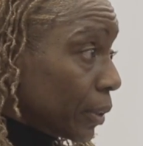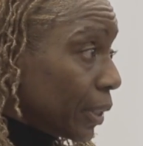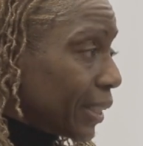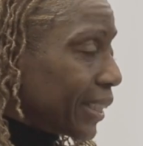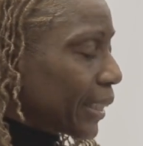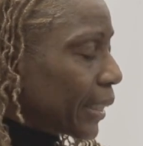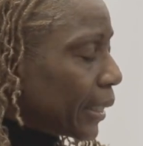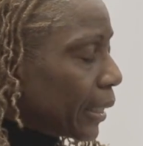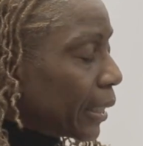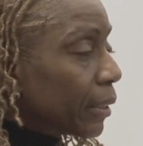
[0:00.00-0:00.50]

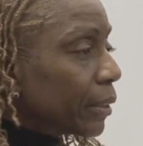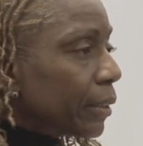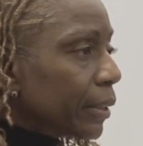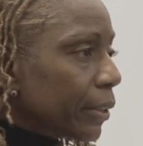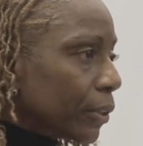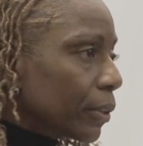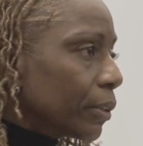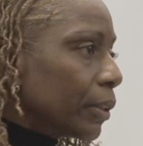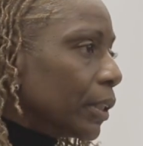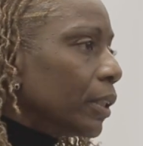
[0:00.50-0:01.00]
And again,
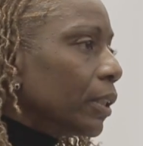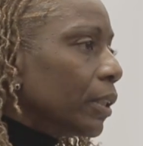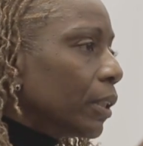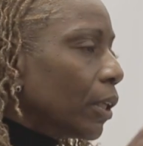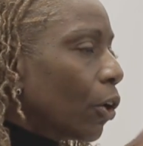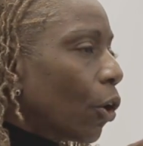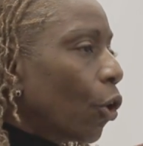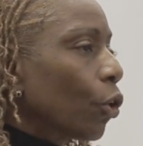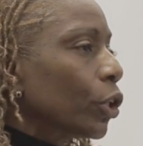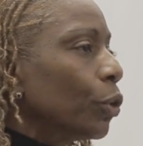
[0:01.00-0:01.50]
they're
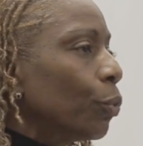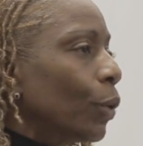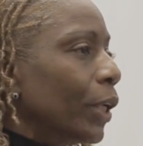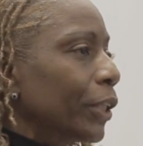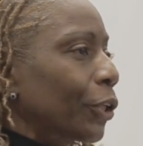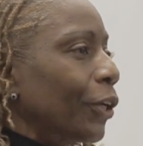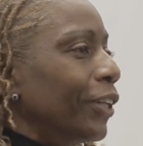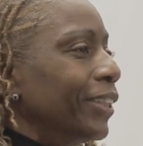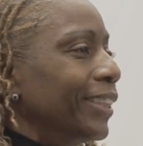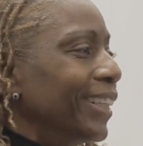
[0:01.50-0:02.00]
the only
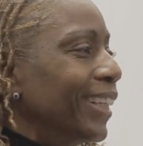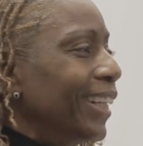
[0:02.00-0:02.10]
ones,